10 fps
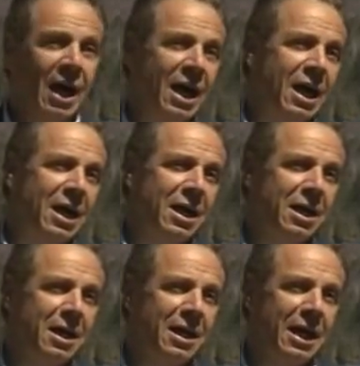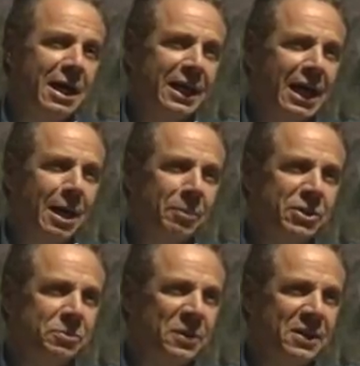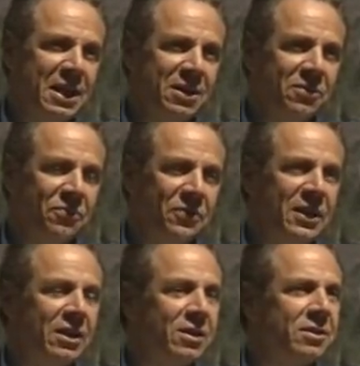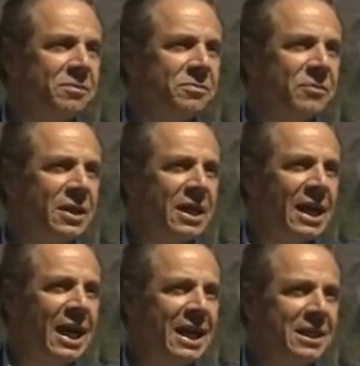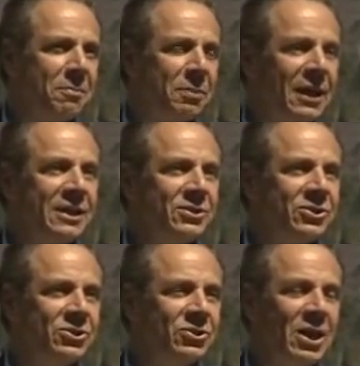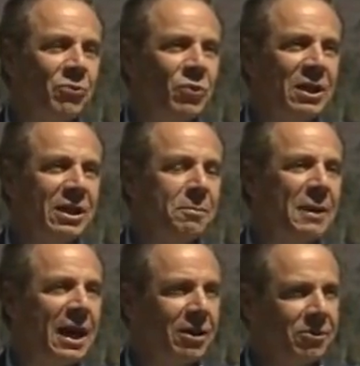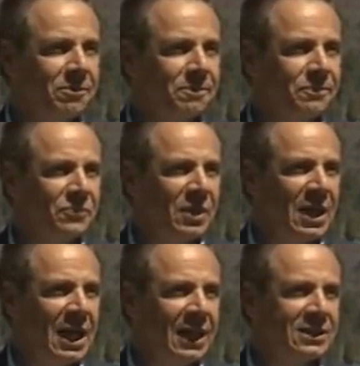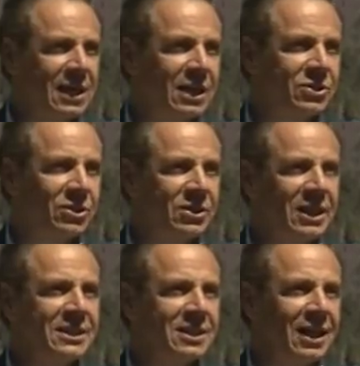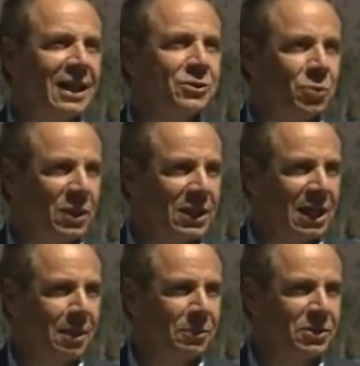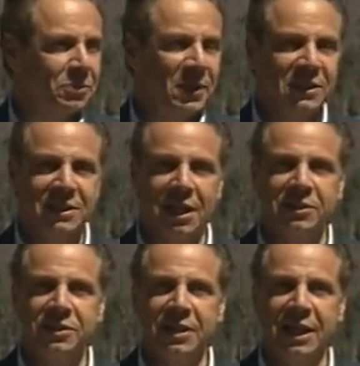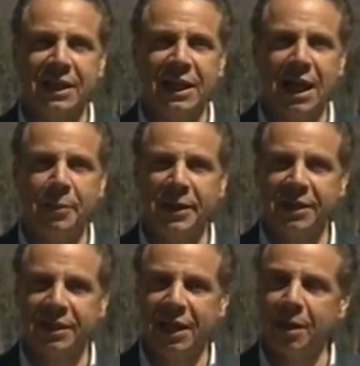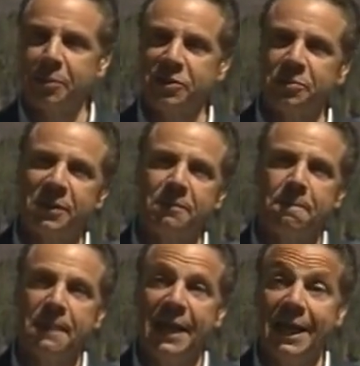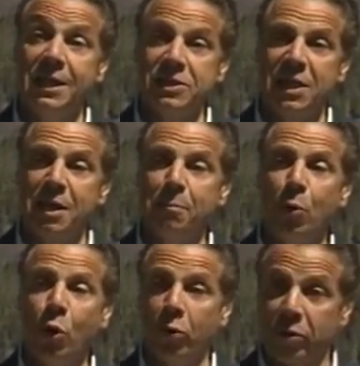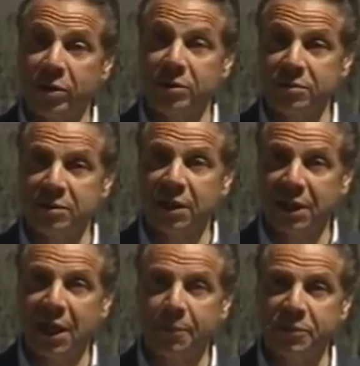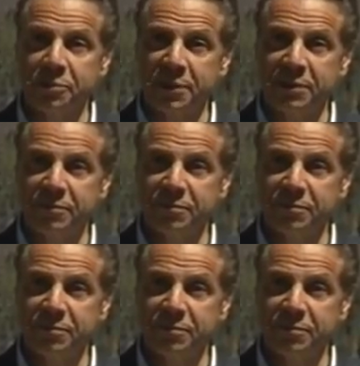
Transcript: An accomplishment that you feel in the places that really matter. It's not just an intellectual accomplishment. It's not just an economic accomplishment. It is a moral accomplishment.